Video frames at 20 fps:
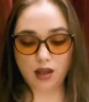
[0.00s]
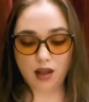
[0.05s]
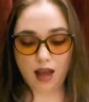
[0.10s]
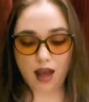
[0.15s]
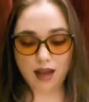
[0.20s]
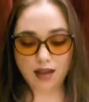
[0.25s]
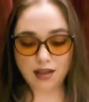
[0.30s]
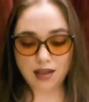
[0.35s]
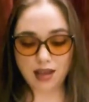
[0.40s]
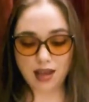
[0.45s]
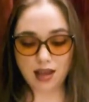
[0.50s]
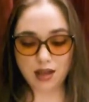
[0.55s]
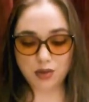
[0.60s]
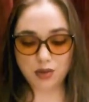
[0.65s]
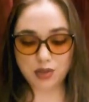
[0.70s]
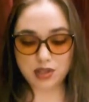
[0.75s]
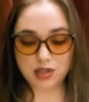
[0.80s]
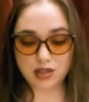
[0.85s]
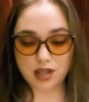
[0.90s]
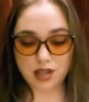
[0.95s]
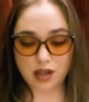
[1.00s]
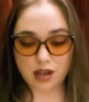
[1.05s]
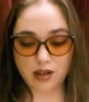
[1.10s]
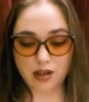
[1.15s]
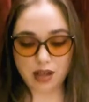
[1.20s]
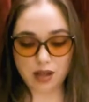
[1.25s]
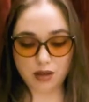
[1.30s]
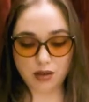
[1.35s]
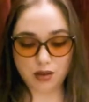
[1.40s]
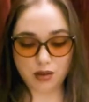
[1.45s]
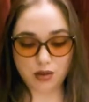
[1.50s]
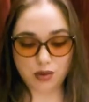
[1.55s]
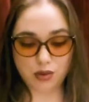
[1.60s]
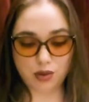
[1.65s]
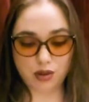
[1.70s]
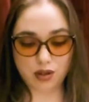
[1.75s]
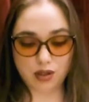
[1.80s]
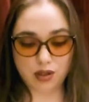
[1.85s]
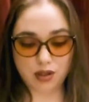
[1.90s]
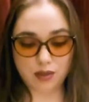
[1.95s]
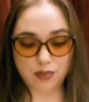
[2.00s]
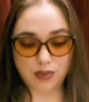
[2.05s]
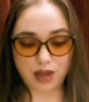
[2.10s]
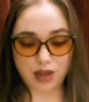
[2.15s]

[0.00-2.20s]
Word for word: A cat was tearing at the door,